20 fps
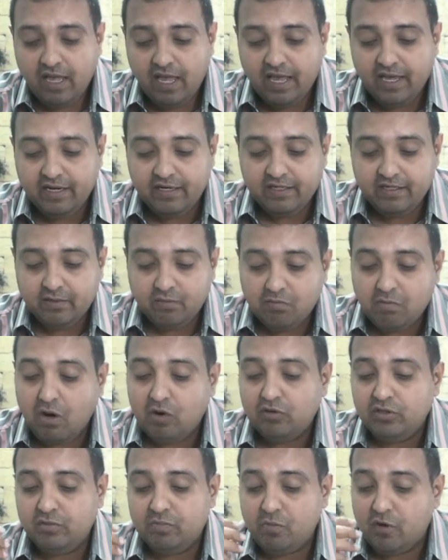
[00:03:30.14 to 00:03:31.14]
And
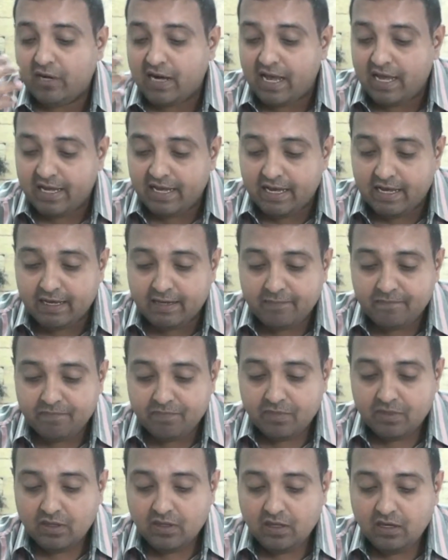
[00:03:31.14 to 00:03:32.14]
Mount Moriah,
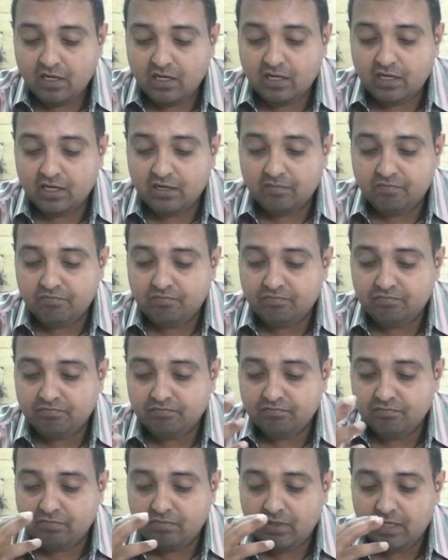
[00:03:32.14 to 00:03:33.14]

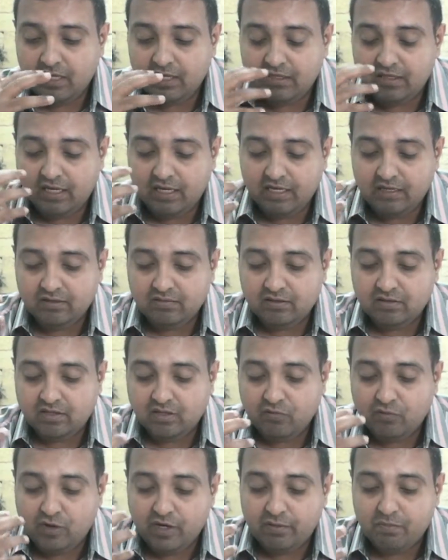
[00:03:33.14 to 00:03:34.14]

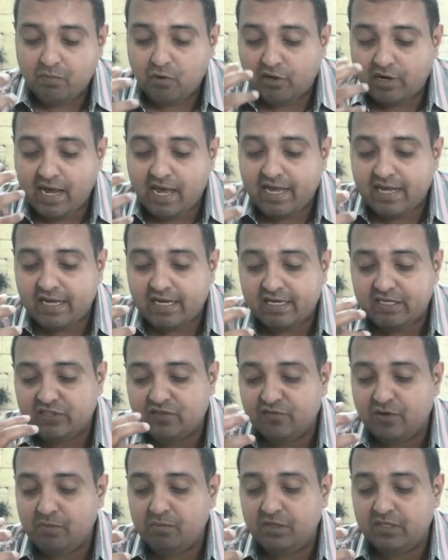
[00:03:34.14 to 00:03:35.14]
the word Moriah
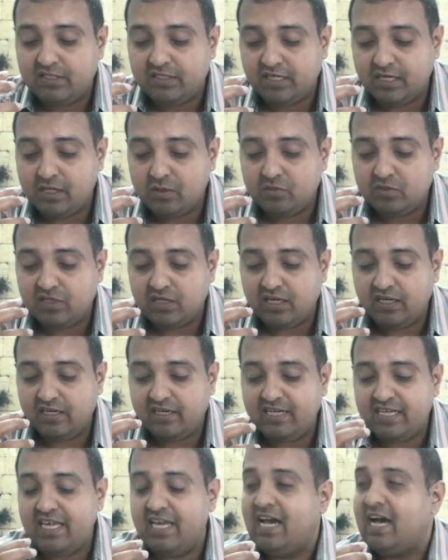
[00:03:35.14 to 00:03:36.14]
is from the terms
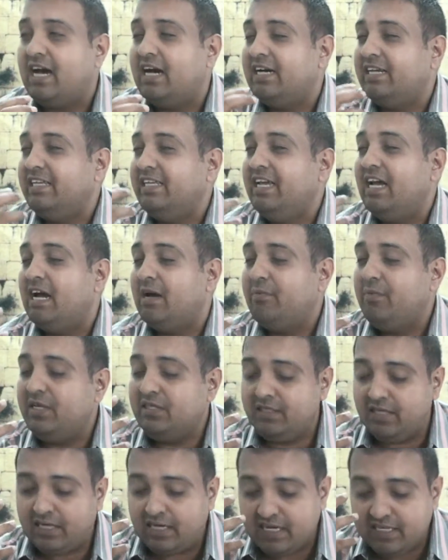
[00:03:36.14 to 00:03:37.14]
Riah,
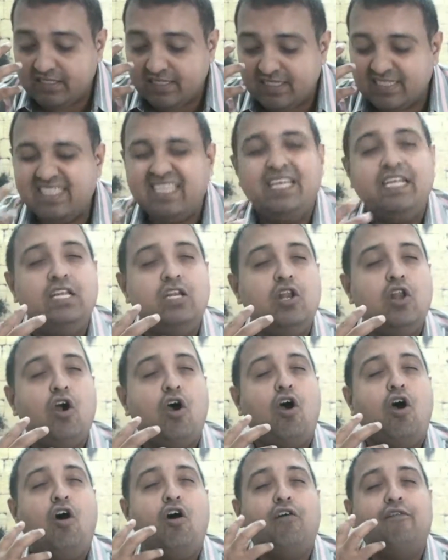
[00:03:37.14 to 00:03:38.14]
basically
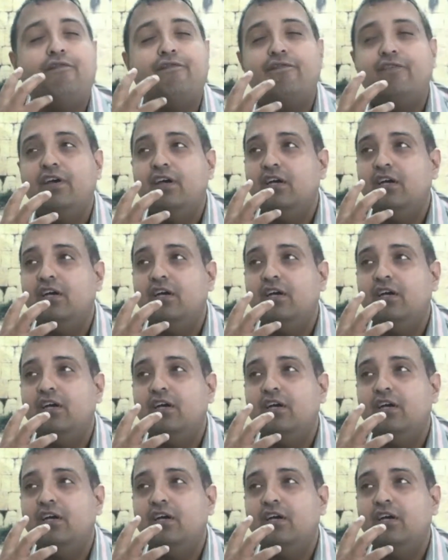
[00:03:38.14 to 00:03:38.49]
scene of